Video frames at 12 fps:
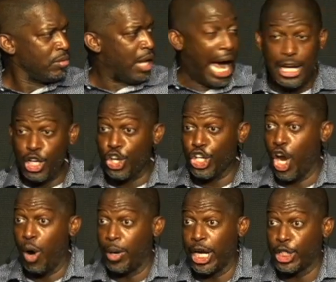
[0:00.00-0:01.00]
I know you
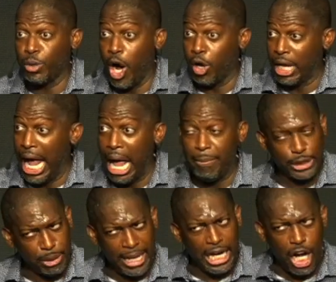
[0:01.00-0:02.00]
don't want to do online, but
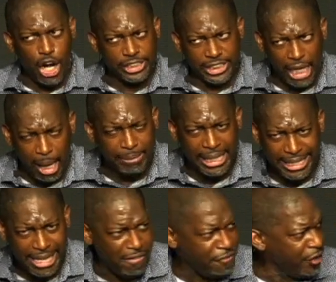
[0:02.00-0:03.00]
you better learn something
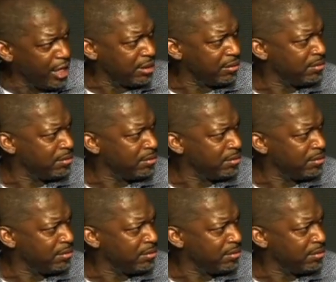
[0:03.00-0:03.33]
different.